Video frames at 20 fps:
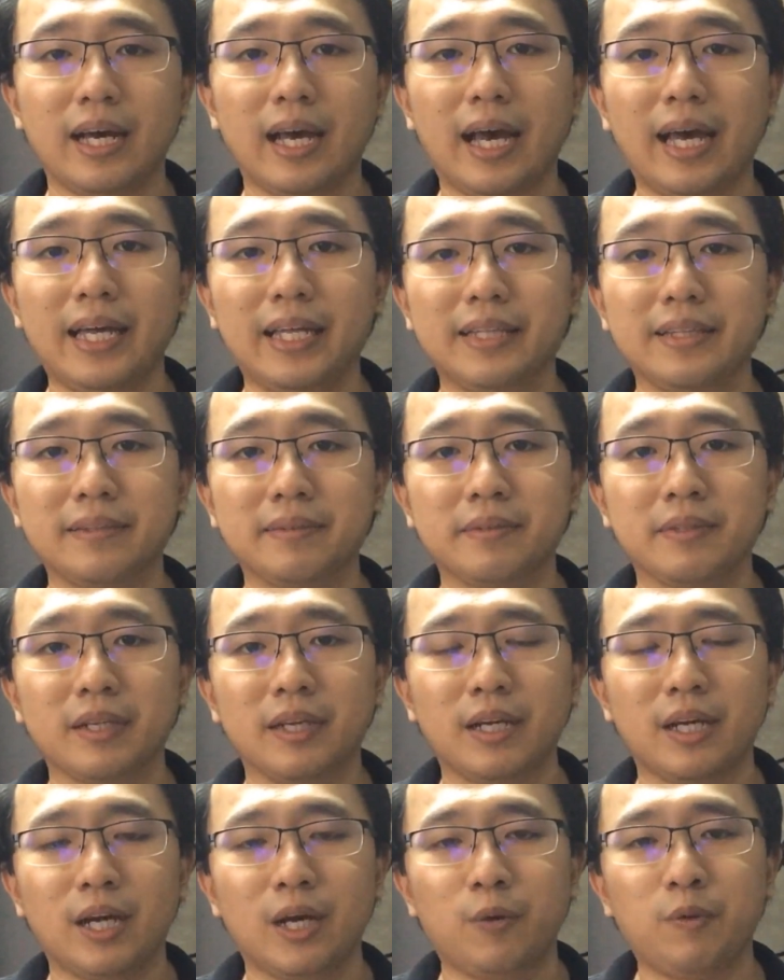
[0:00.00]
And
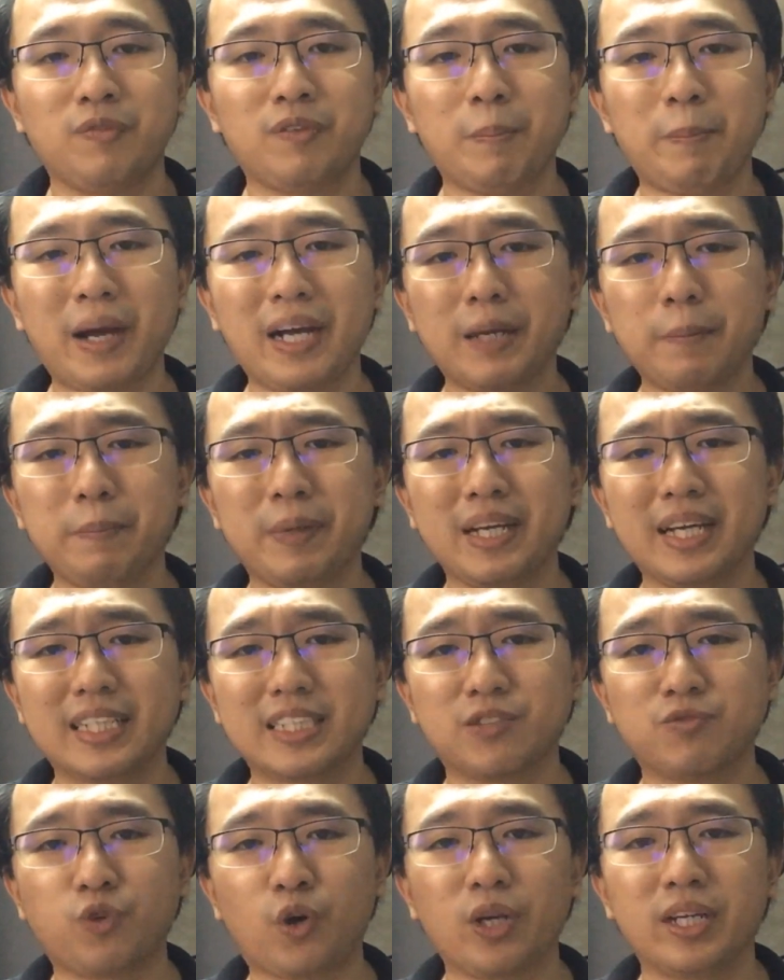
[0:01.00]
with the market being
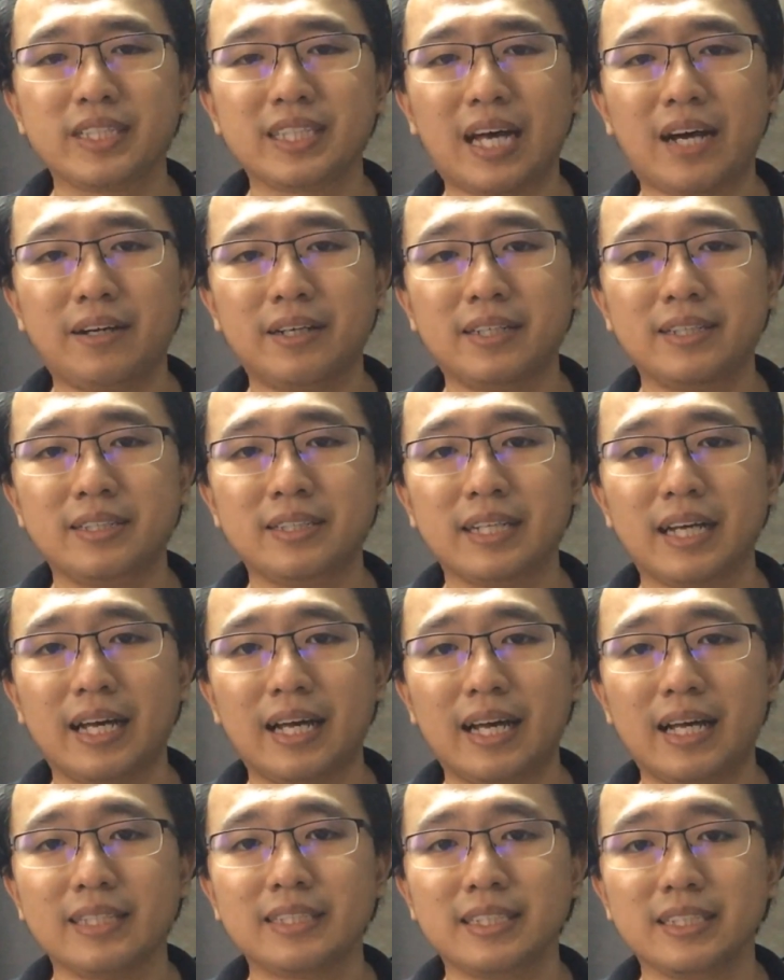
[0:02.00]
as volatile
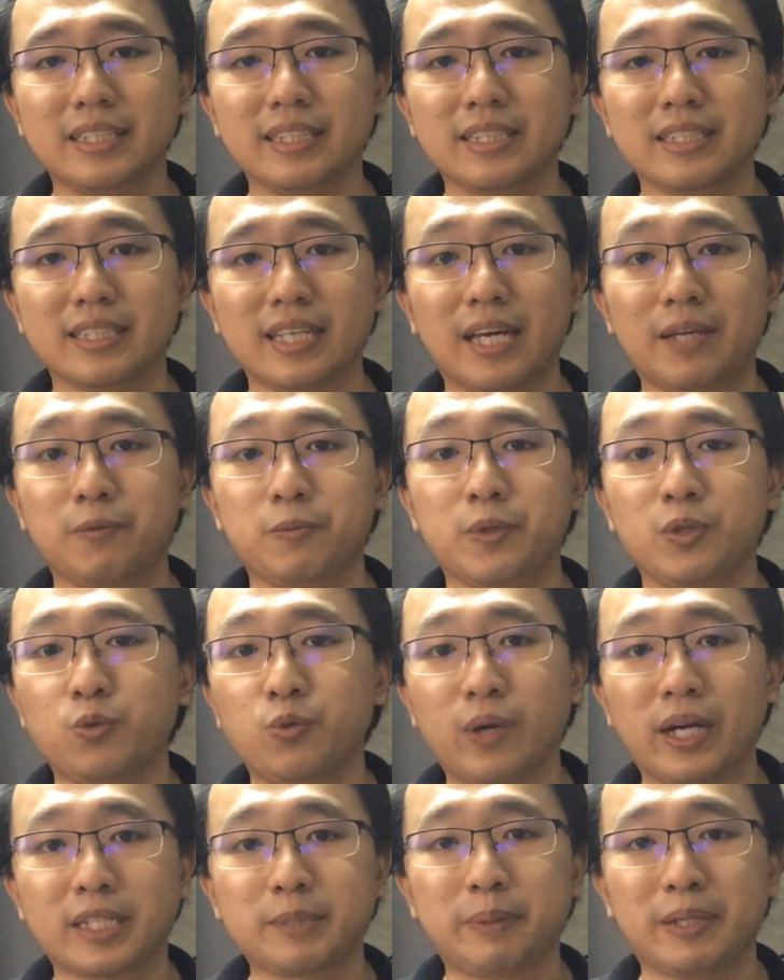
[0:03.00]
as it is, and we
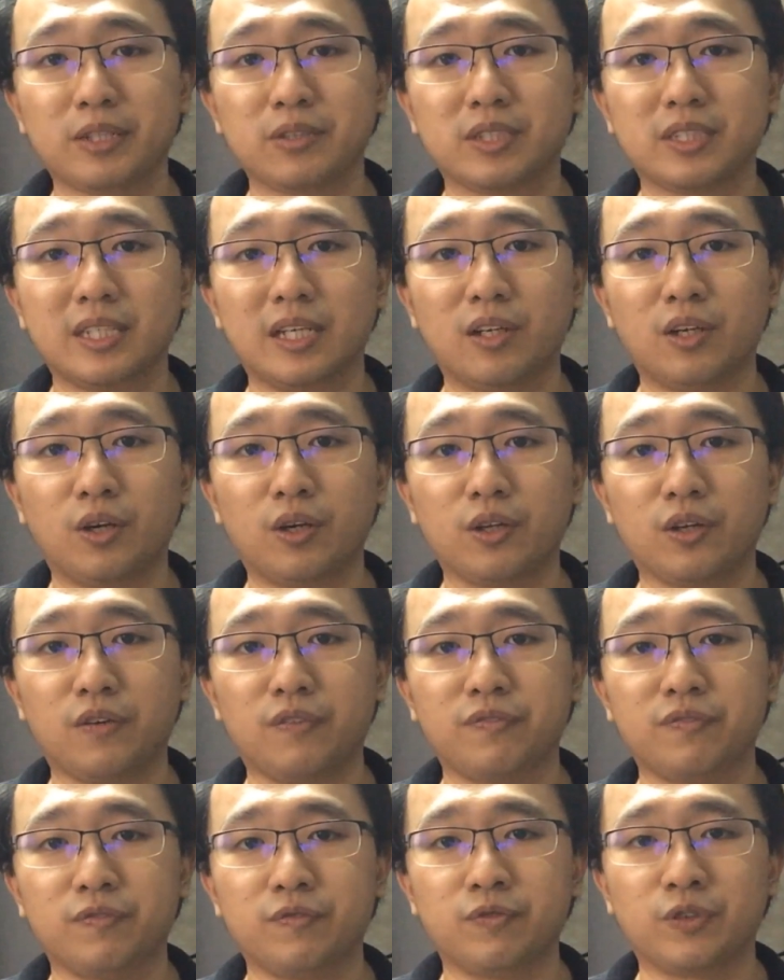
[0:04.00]
do expect to see a lot
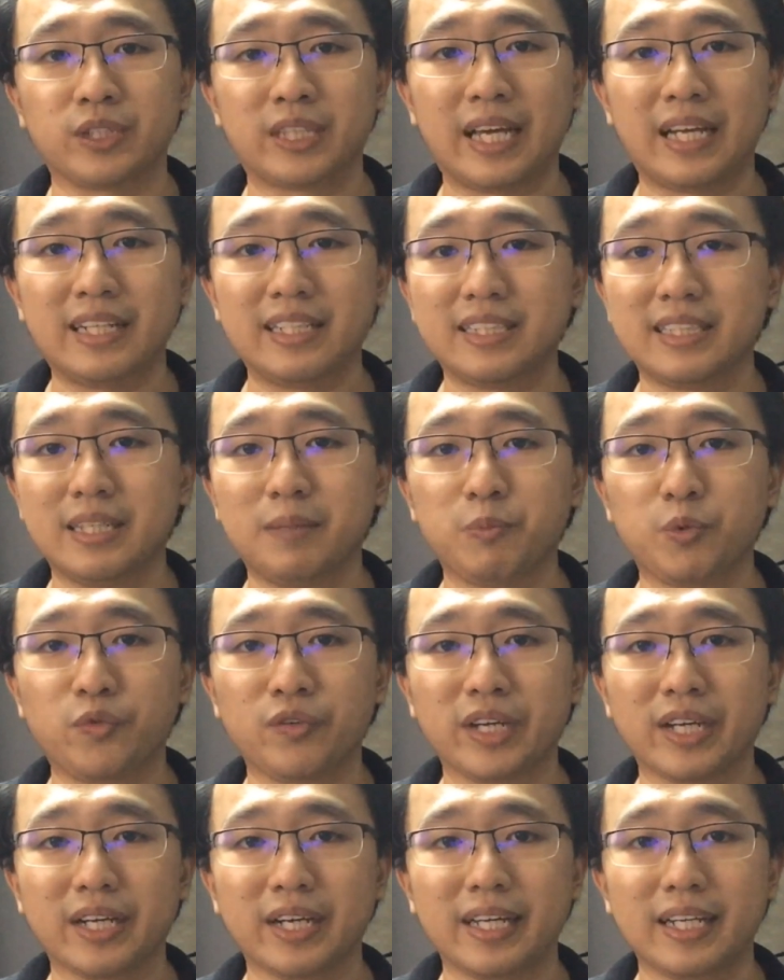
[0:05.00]
of volatility
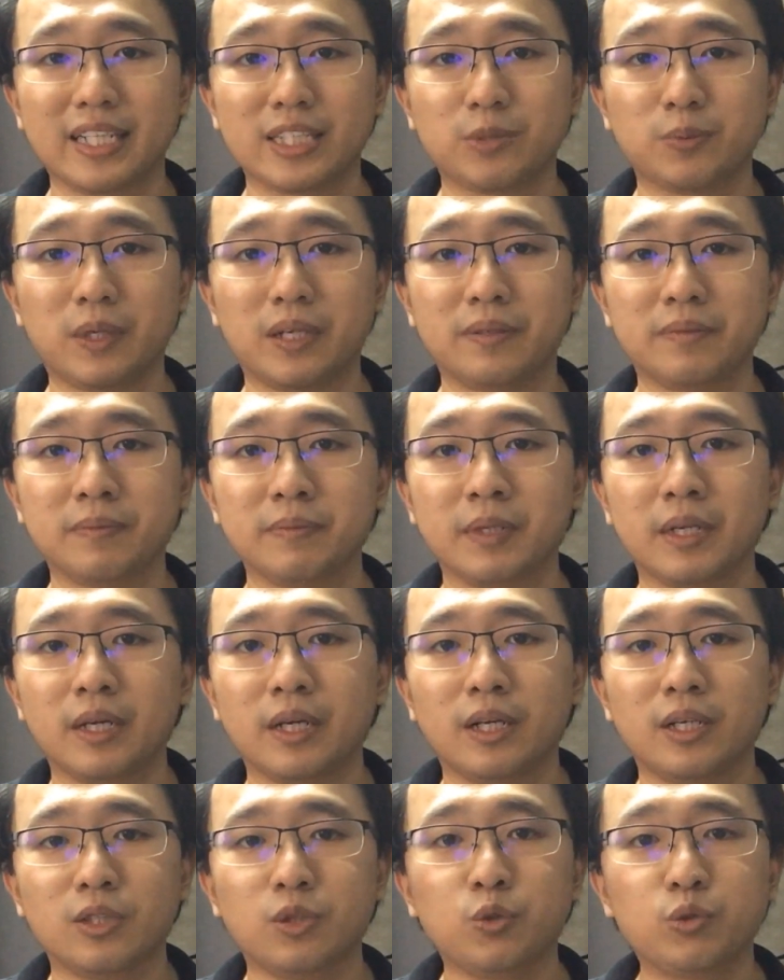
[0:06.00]
moving ahead as well,
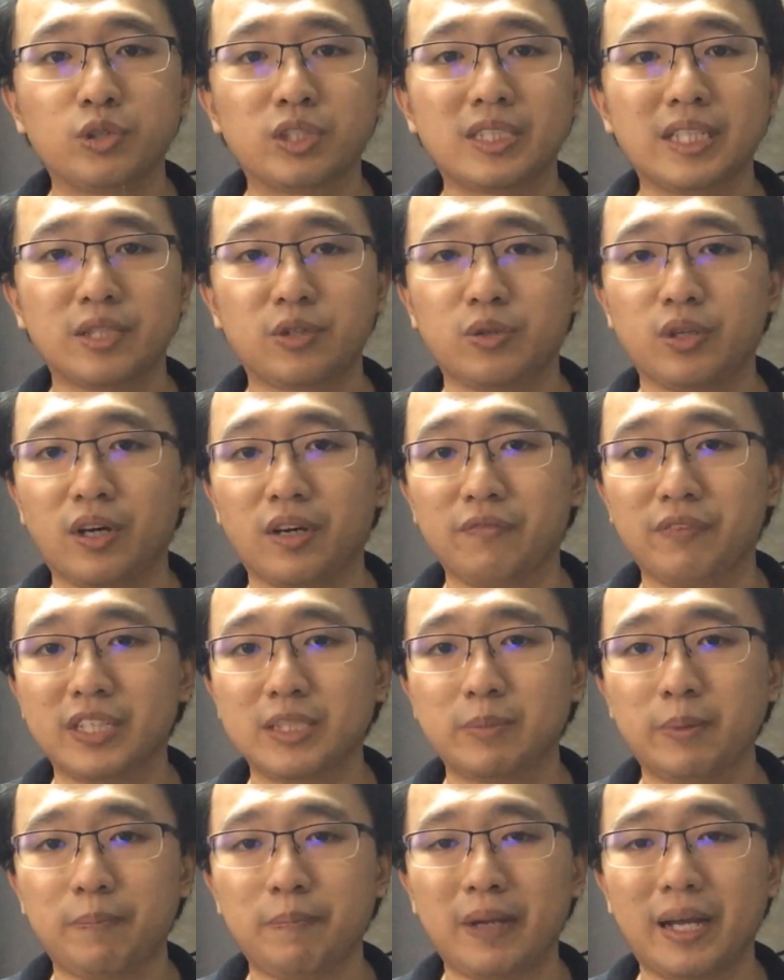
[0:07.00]
do stick to your
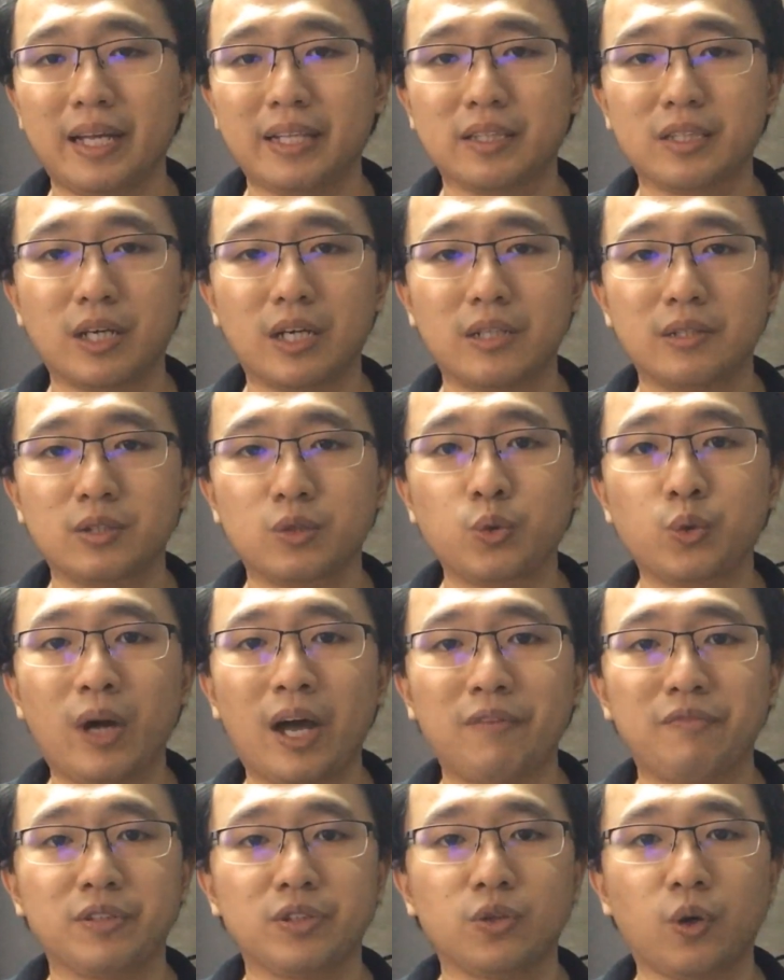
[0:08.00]
investment plan. Do
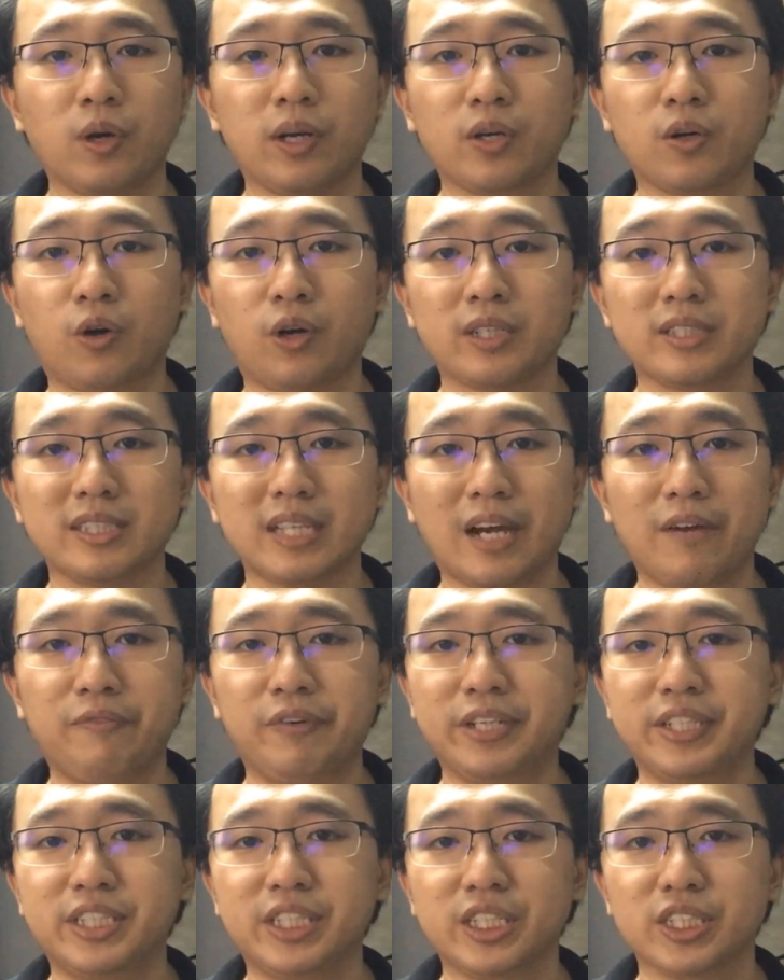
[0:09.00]
have a dollar cost
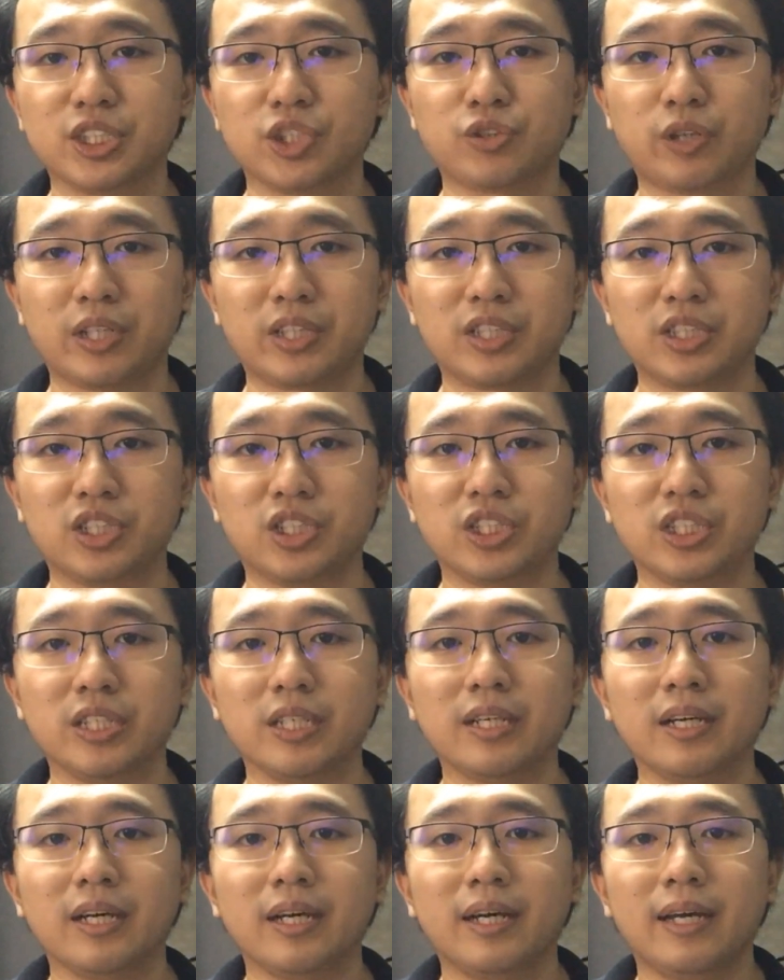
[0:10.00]
averaging strategy.